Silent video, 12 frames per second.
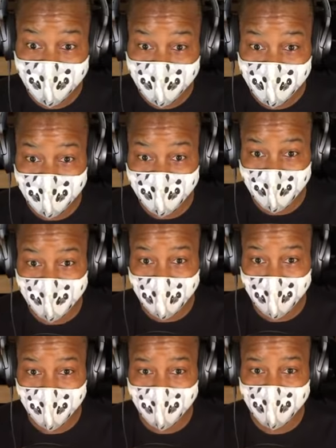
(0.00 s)
Because my
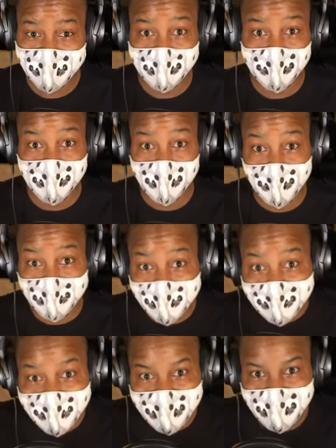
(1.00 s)
parents wanted
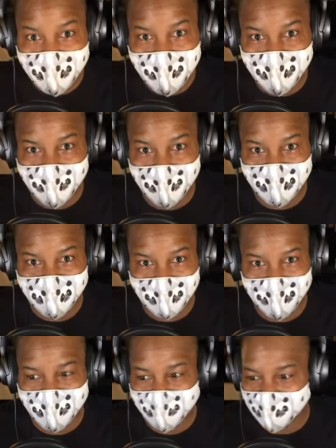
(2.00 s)
me to do it when I was
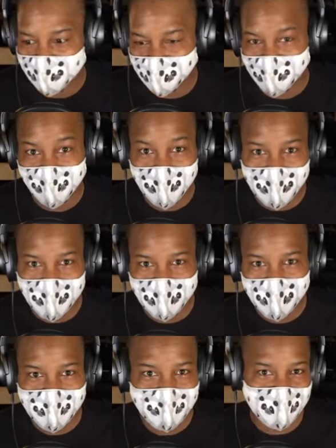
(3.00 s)
younger, and I told them
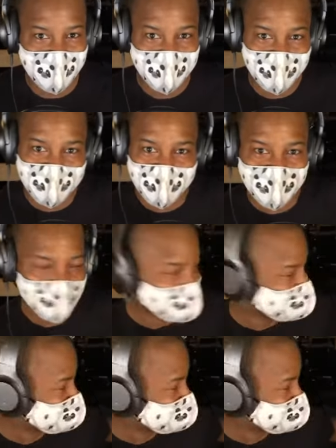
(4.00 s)
no, because I thought looking